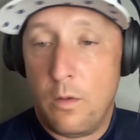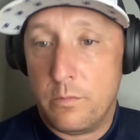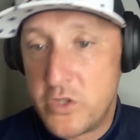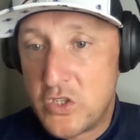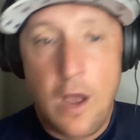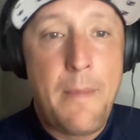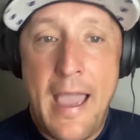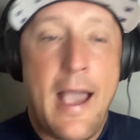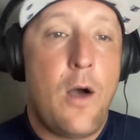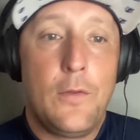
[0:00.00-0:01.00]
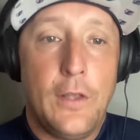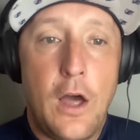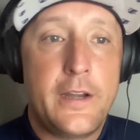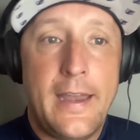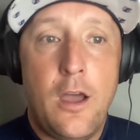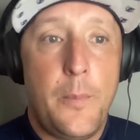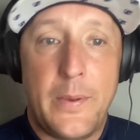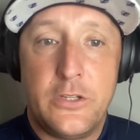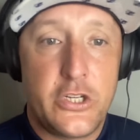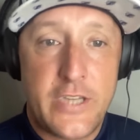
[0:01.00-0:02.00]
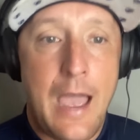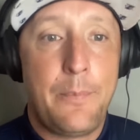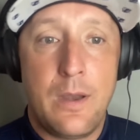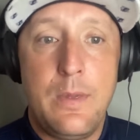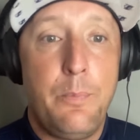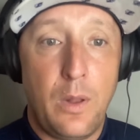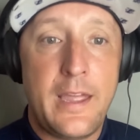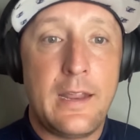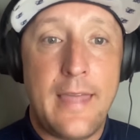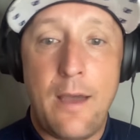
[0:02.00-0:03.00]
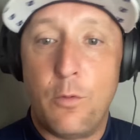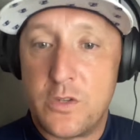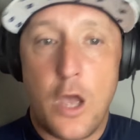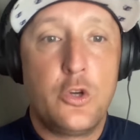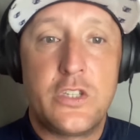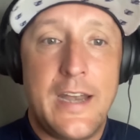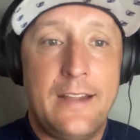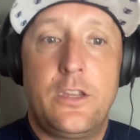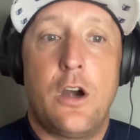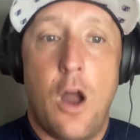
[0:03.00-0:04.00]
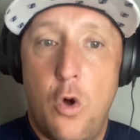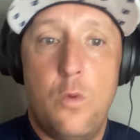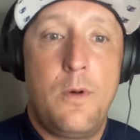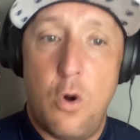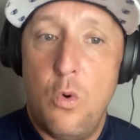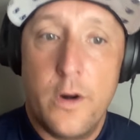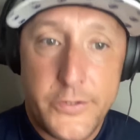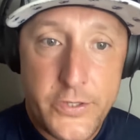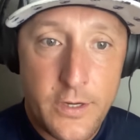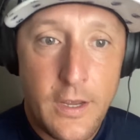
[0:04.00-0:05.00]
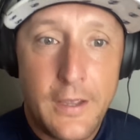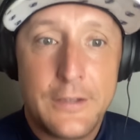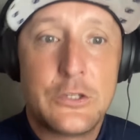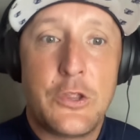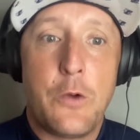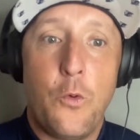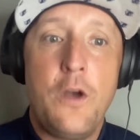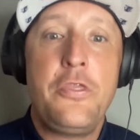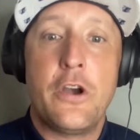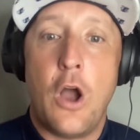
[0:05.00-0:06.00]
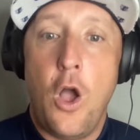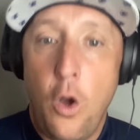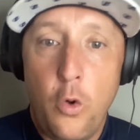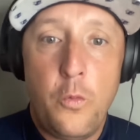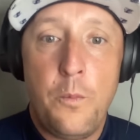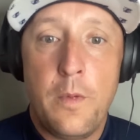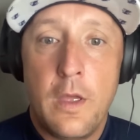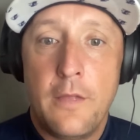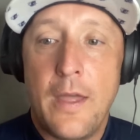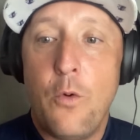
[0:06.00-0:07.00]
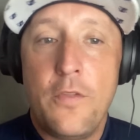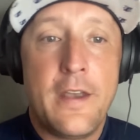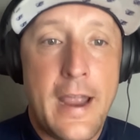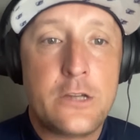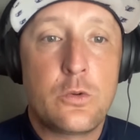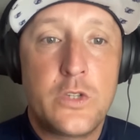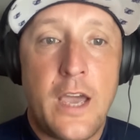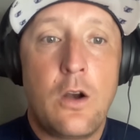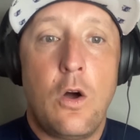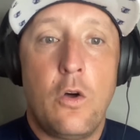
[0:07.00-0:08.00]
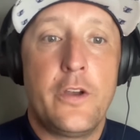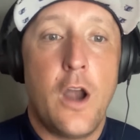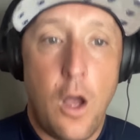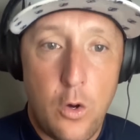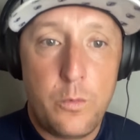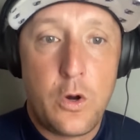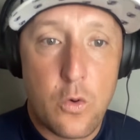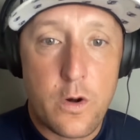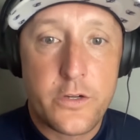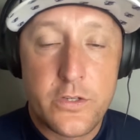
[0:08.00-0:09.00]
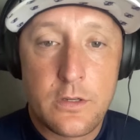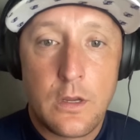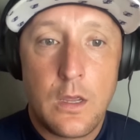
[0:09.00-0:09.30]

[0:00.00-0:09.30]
somehow lucked up and just happened to be playing. That was hosted at their home course. So they won the national title on their home course,